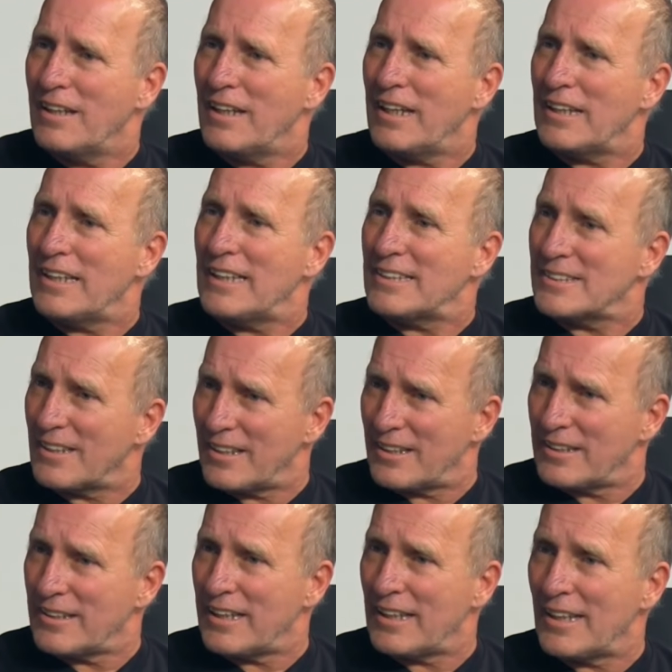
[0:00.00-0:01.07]
And he said
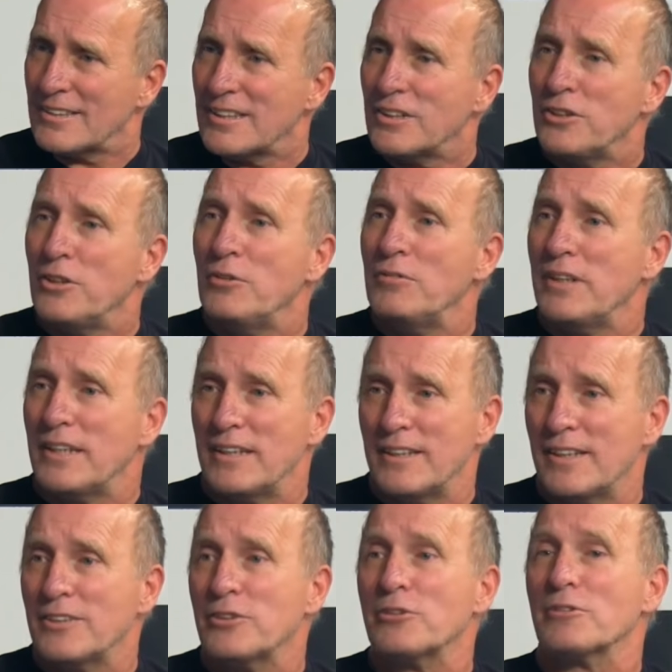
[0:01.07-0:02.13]
it again. I said, "You need to
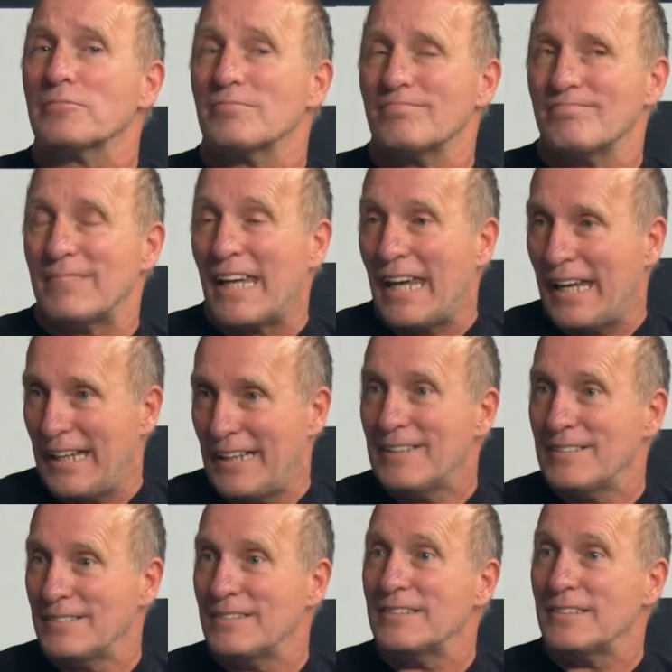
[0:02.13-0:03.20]
get your A
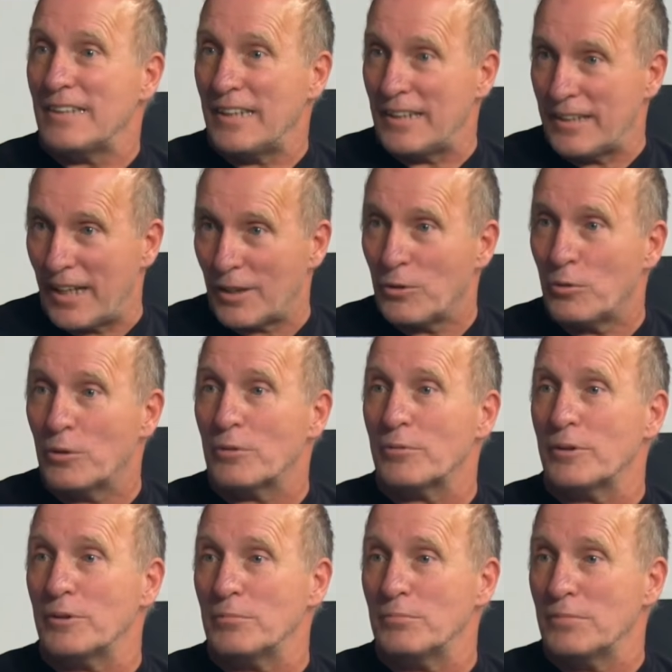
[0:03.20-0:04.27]
in that
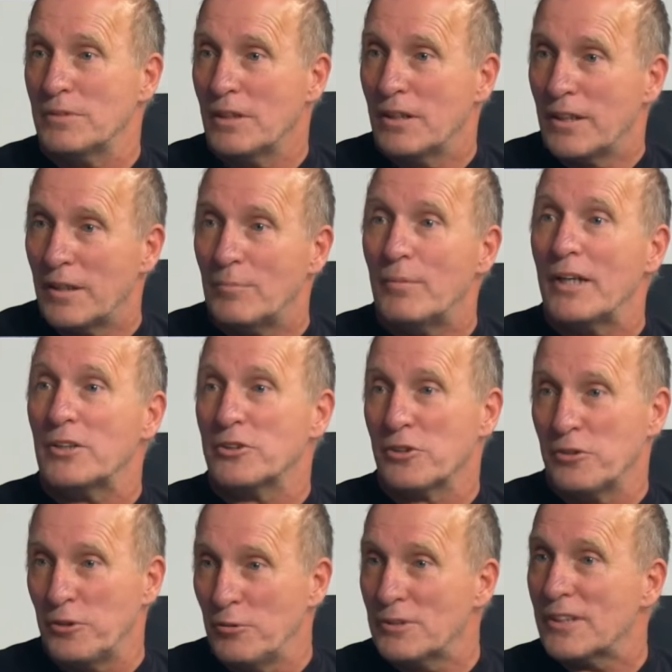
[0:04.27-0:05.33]
courtroom and make sure
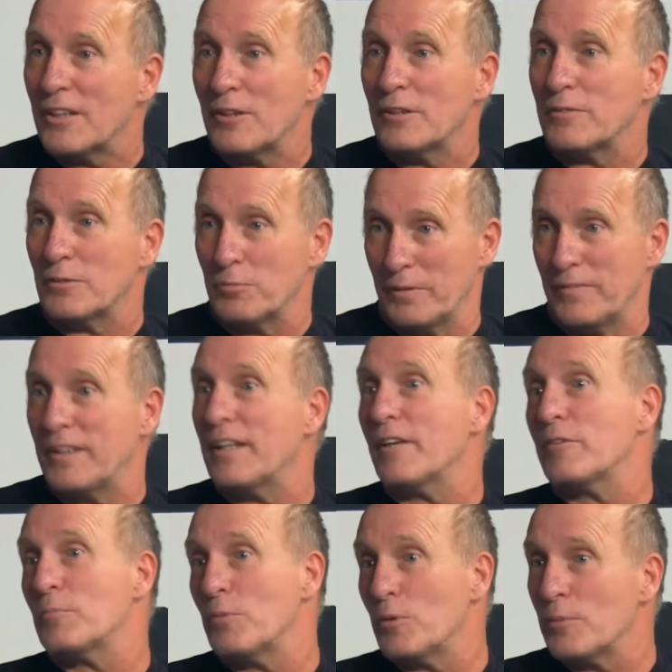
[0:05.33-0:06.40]
you sit over with the
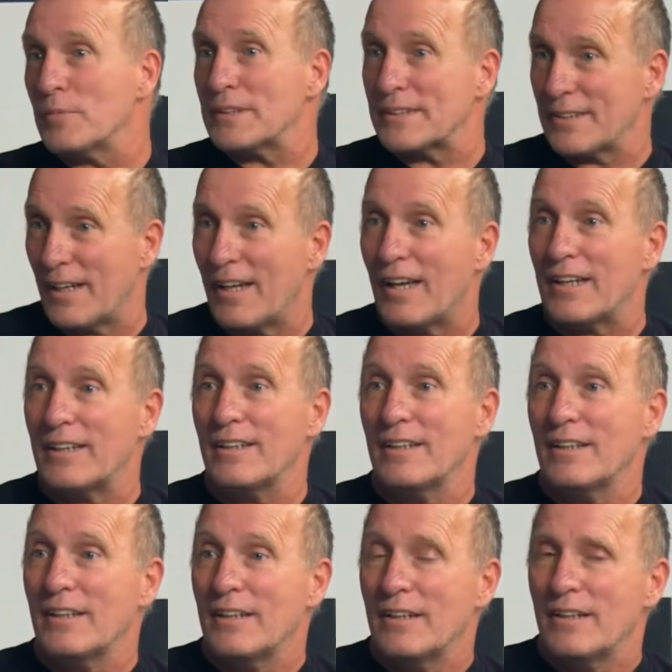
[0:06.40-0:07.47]
other Mormon side."
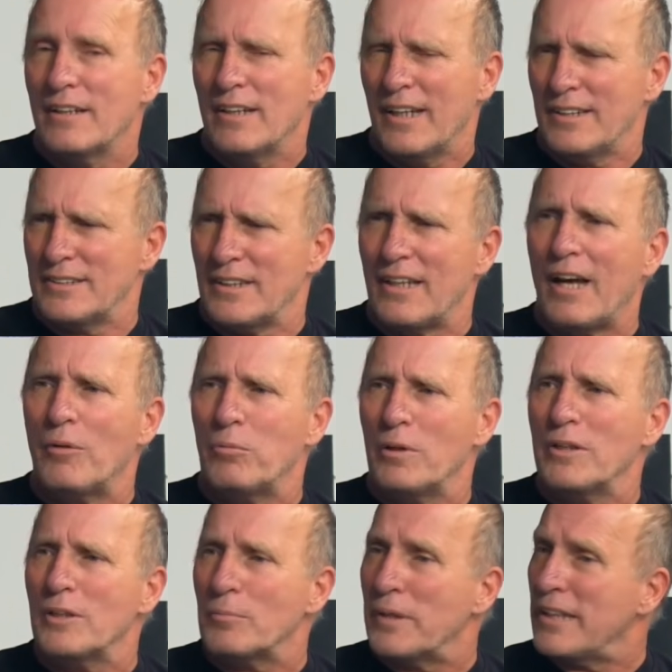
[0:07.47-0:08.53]
He said, "I
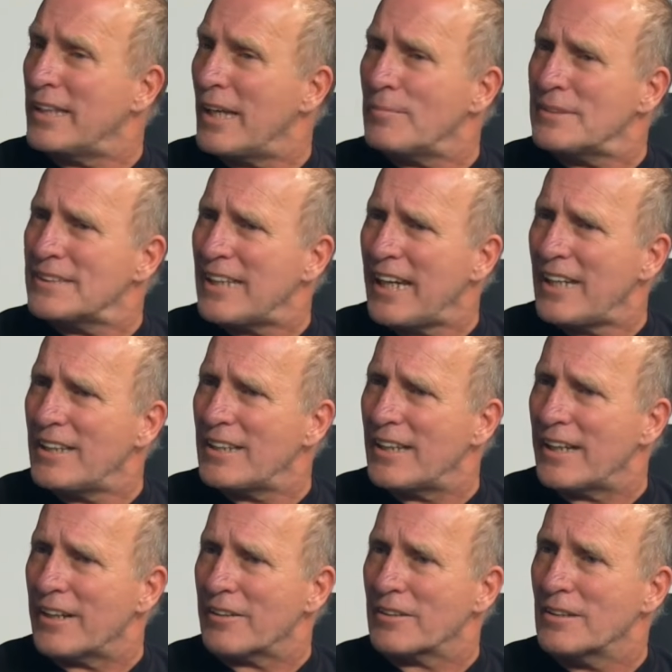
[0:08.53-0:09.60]
will," but he kept standing
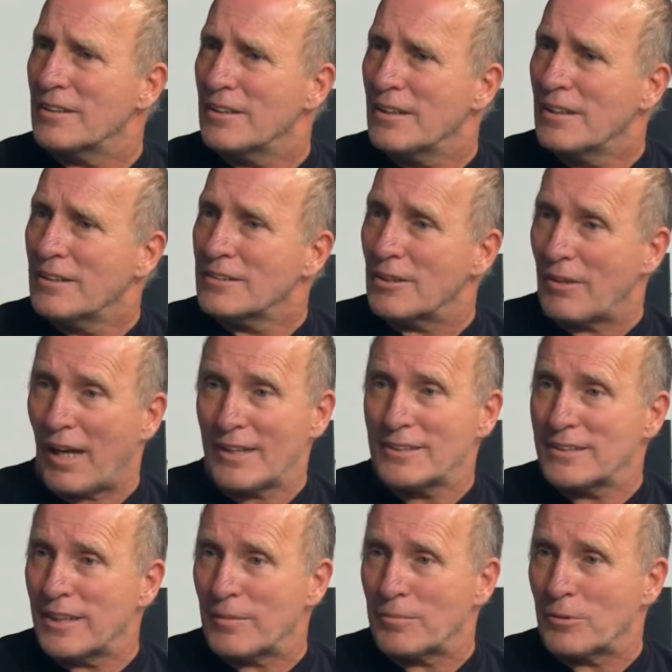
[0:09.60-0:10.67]
there. So I
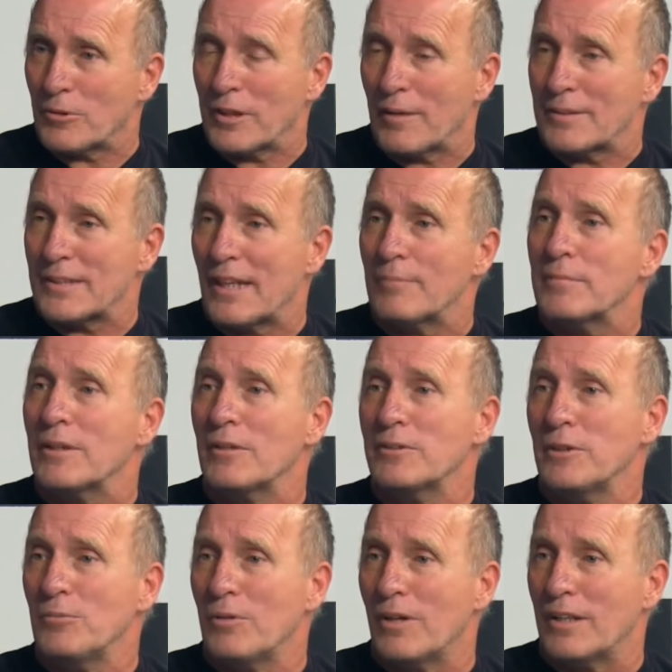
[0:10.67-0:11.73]
stepped toward him. I said, "I'm telling
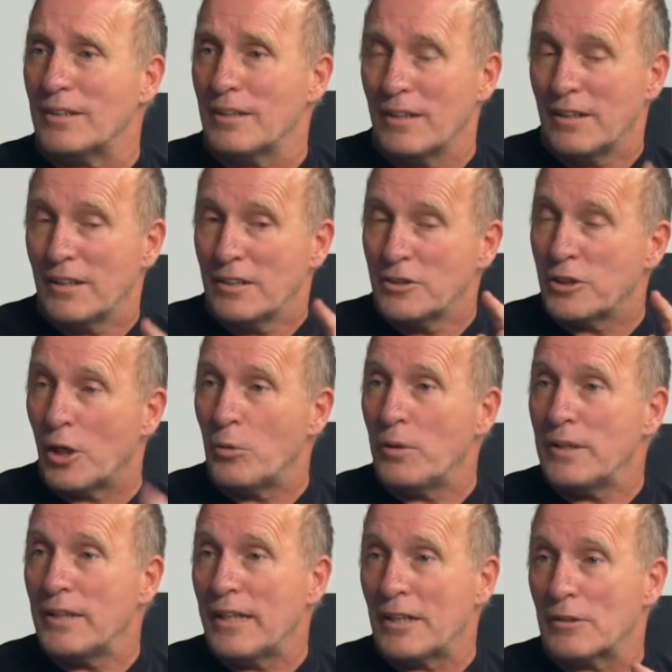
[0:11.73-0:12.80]
you what, go
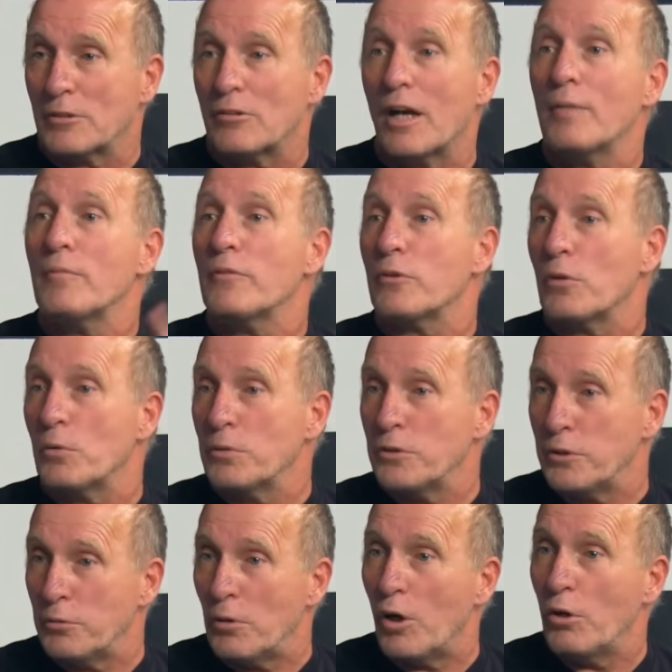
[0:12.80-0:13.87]
in there or I'm throwing
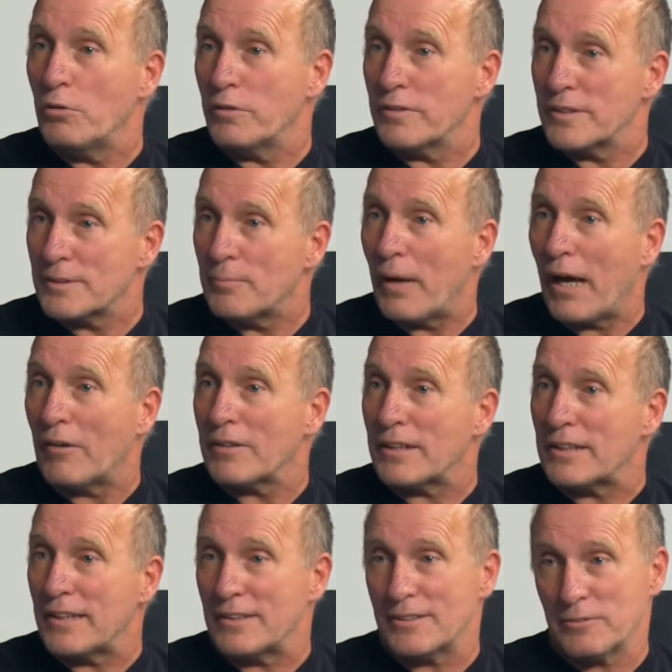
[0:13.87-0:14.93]
you over this
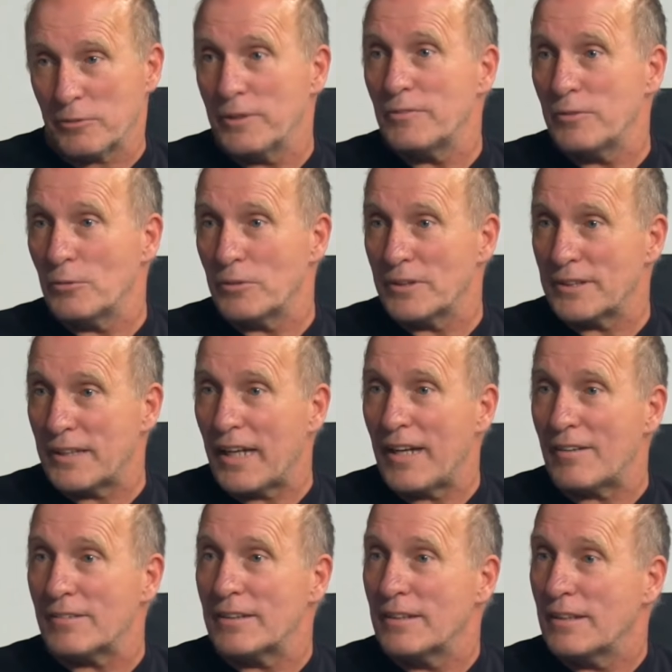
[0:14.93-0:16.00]
balcony. It's 3 floors
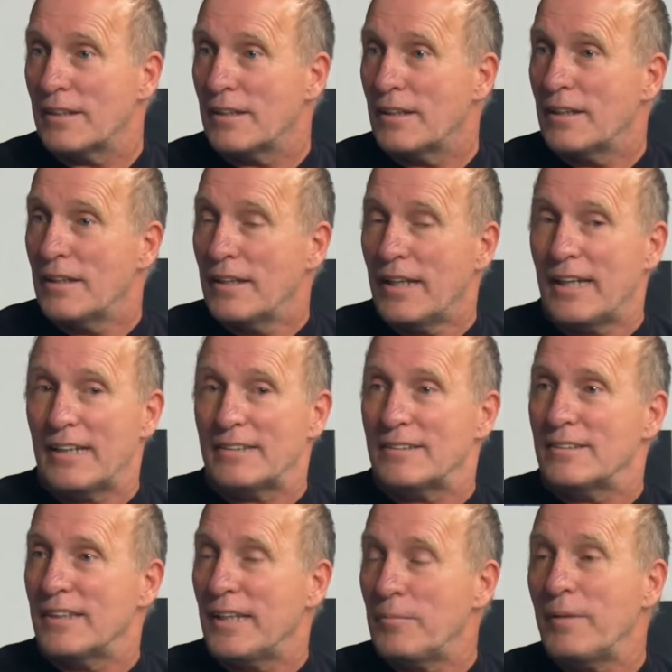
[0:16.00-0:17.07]
down." And
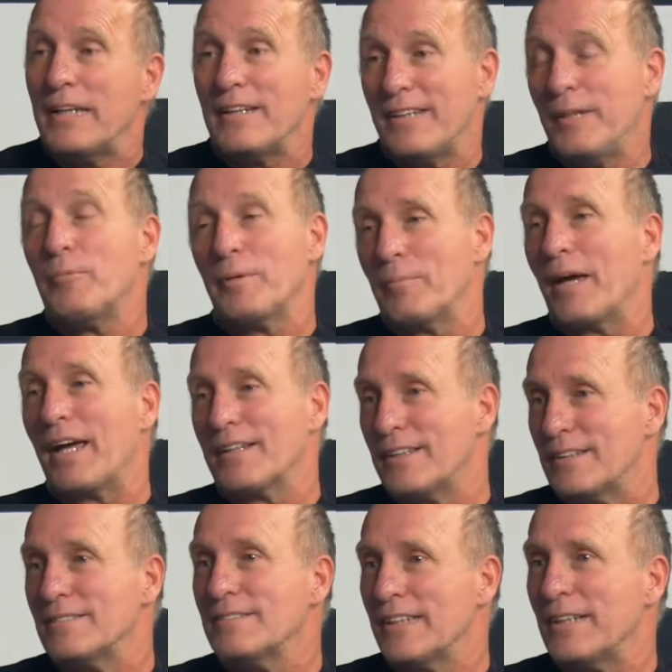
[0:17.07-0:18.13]
he went back
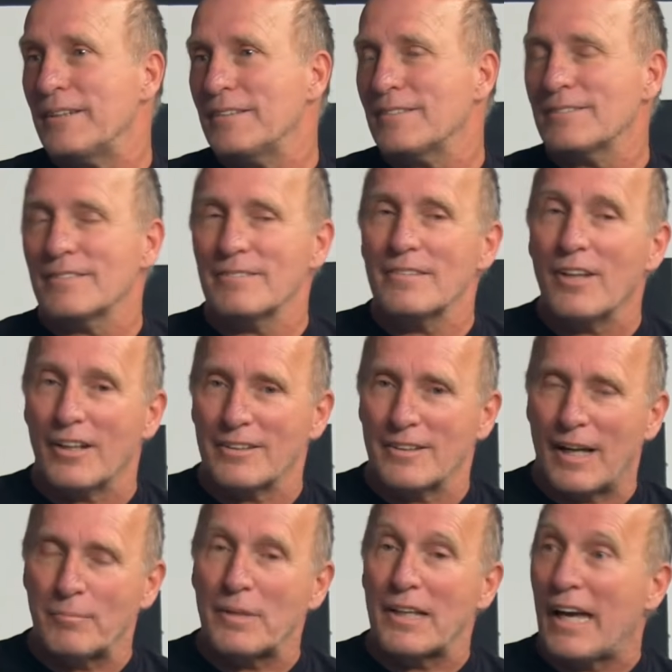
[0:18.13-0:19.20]
in.
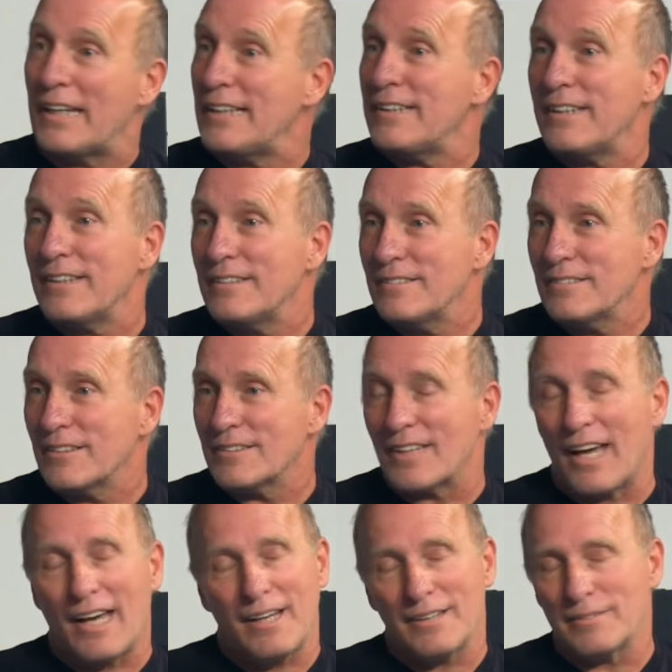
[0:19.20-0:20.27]
I'm glad he did, because
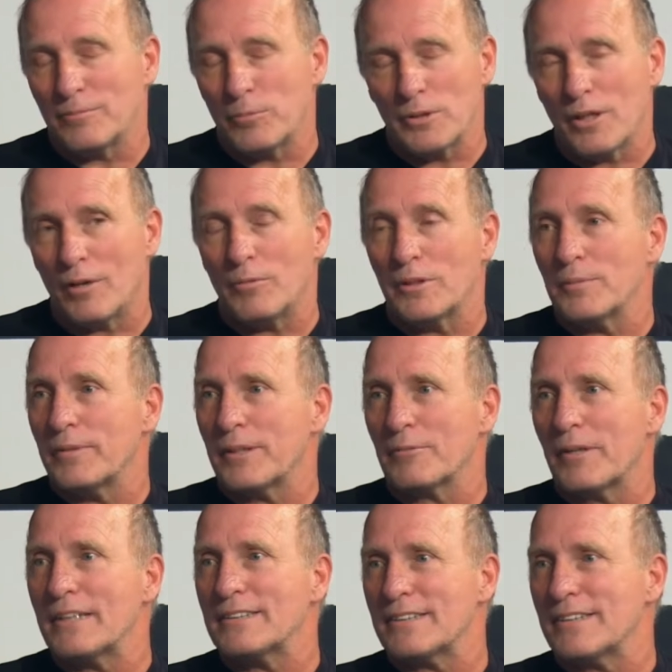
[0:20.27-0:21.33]
I would not want to be
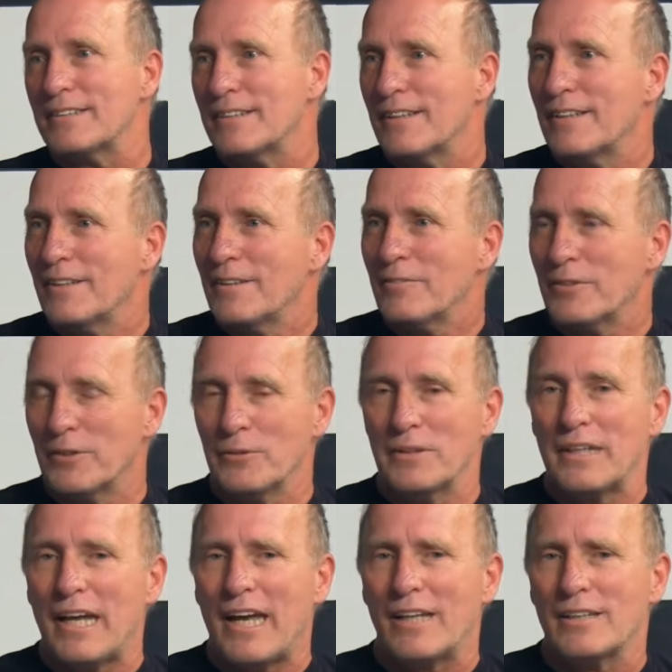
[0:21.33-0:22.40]
arrested for doing
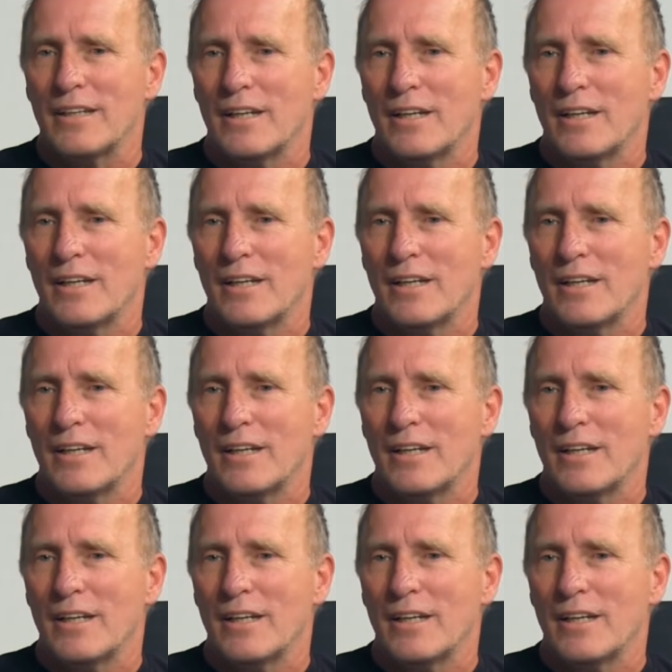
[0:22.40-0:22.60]
that.